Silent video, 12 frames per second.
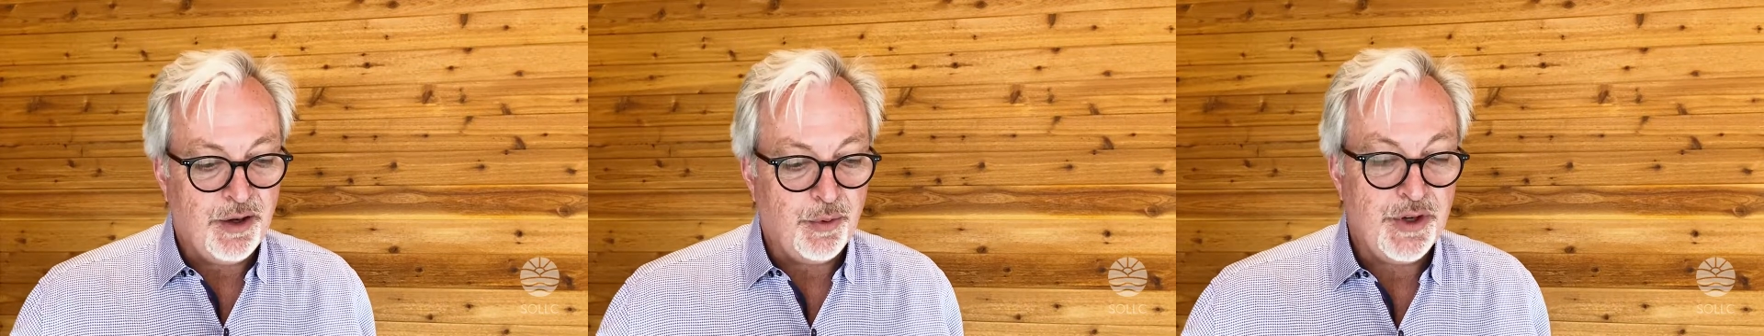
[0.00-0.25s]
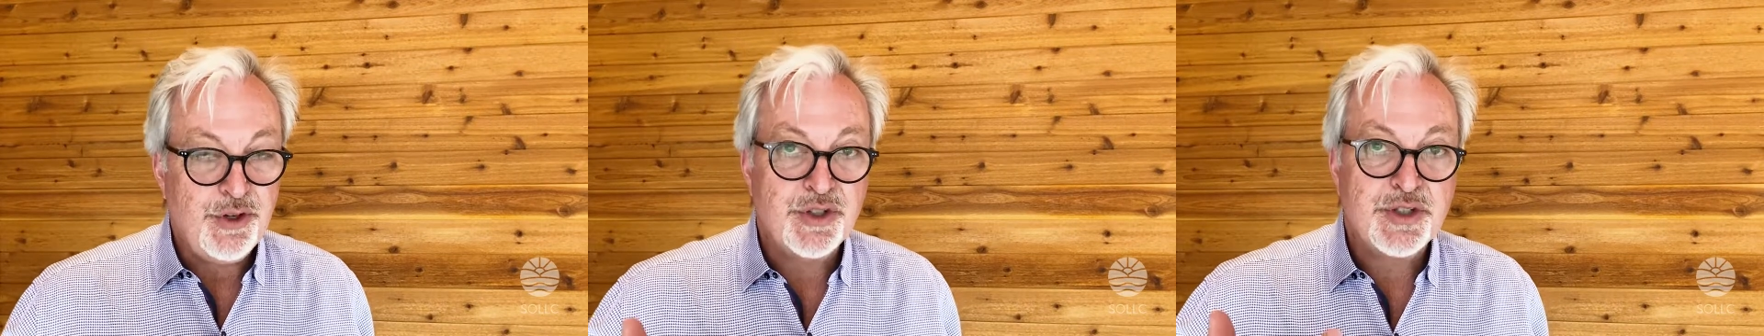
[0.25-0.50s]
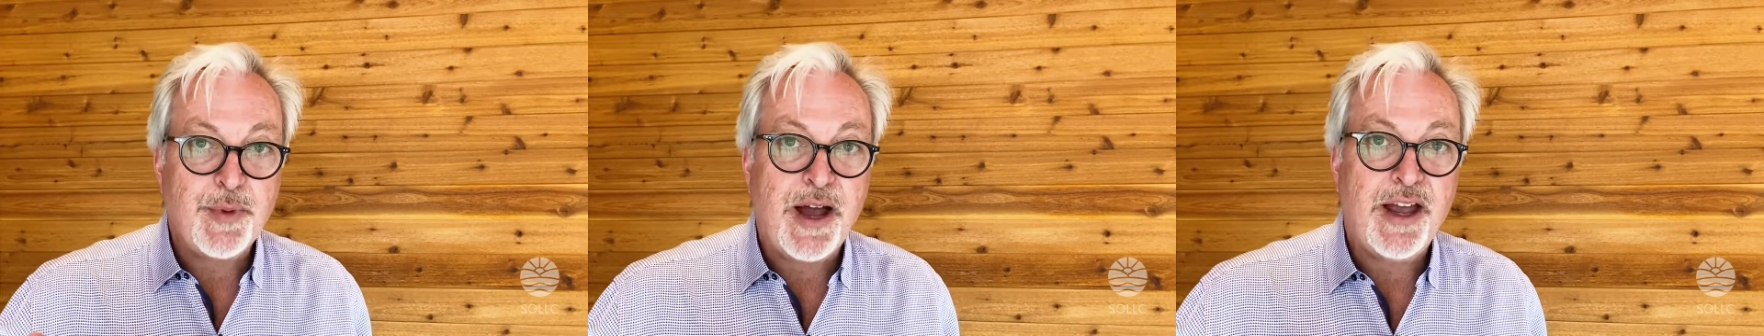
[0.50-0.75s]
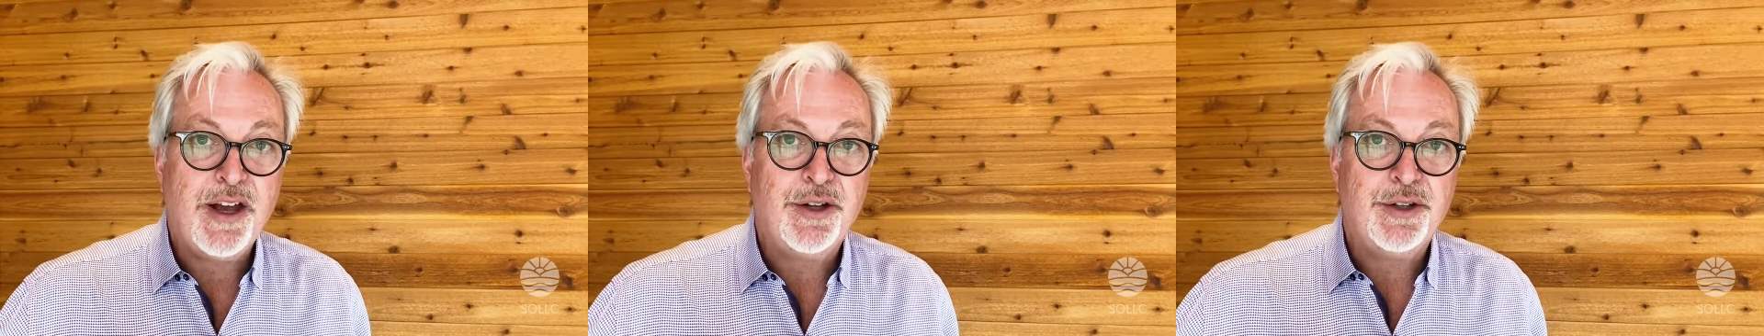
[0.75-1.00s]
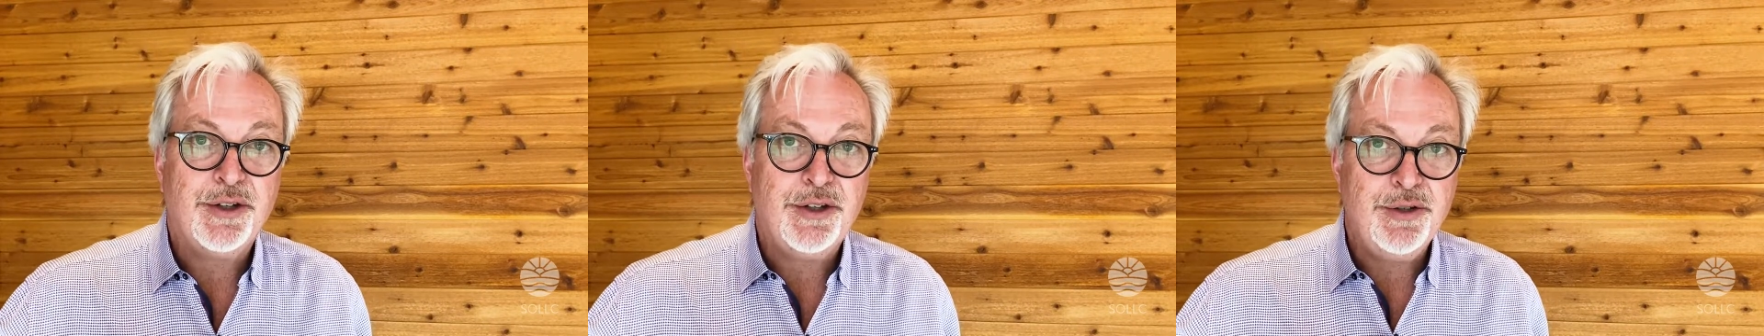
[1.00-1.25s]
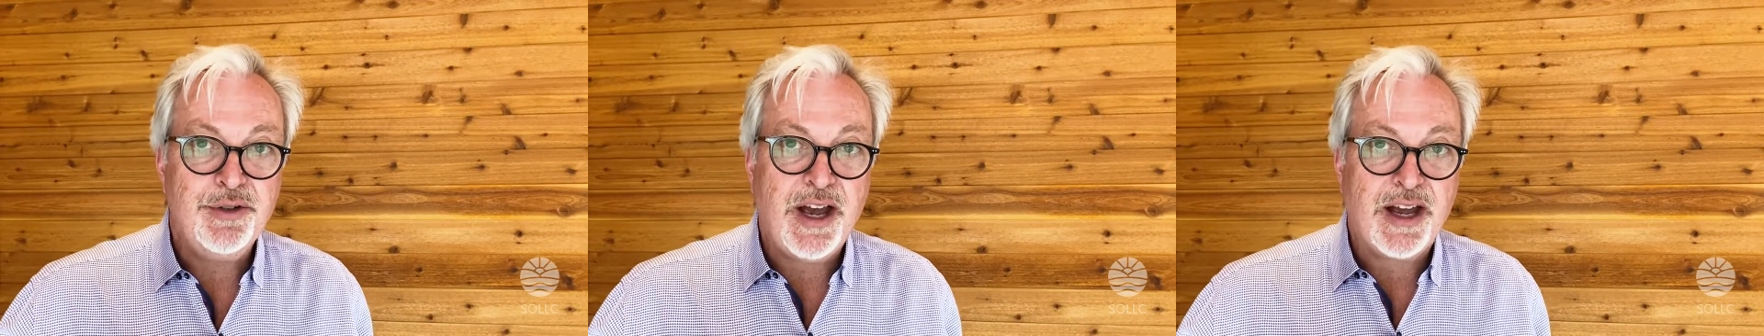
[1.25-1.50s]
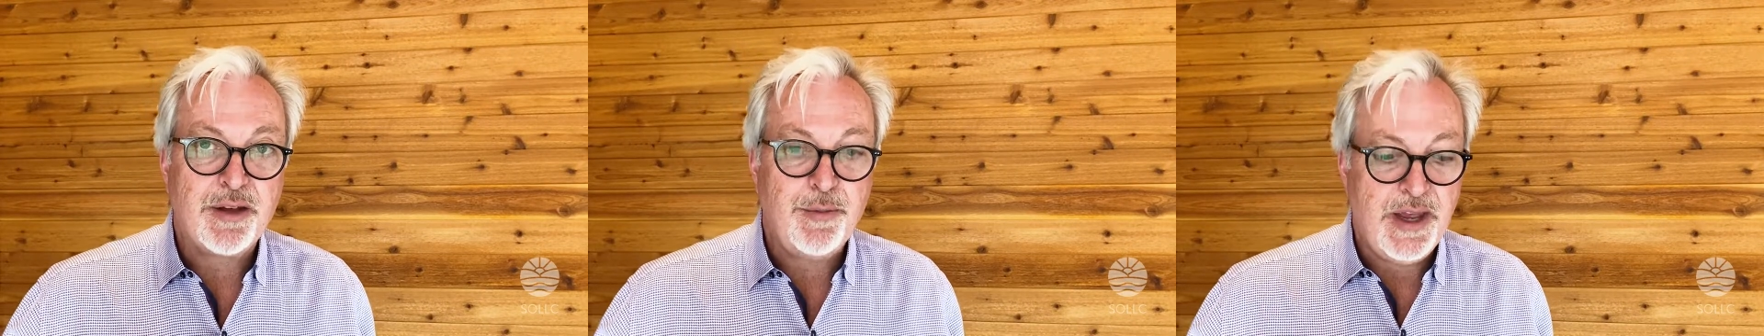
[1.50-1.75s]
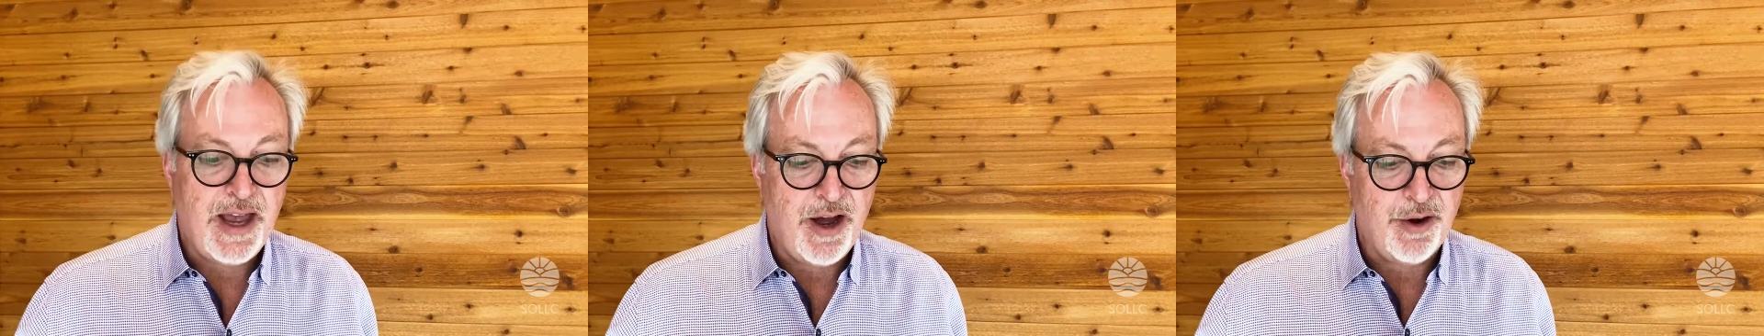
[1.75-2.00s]
When you smile, you knock
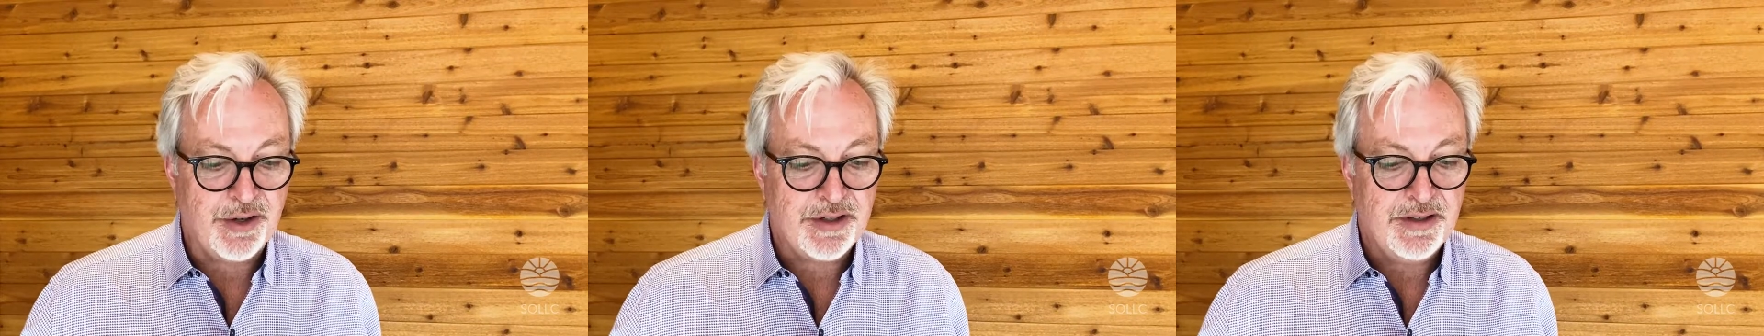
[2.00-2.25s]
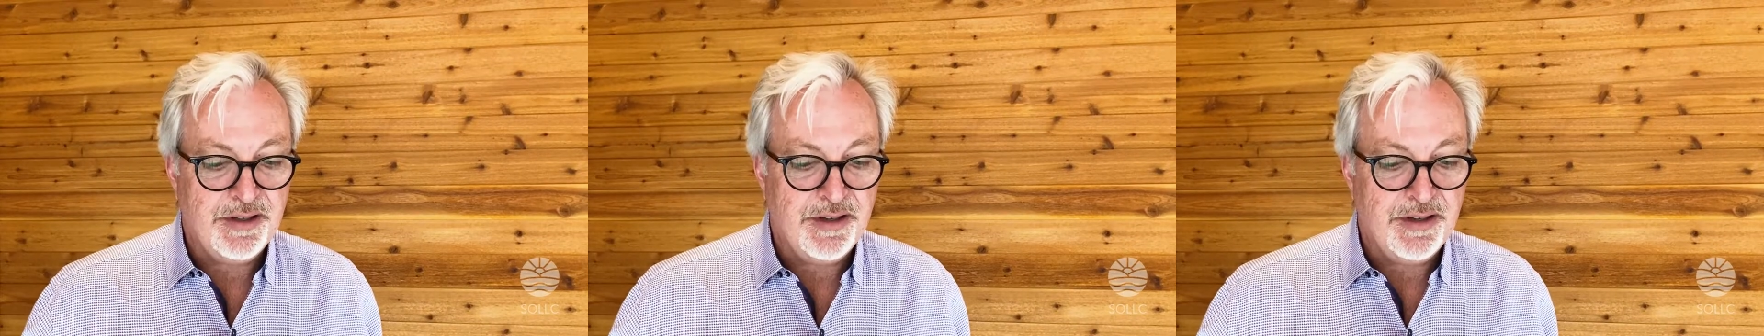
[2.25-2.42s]
me out.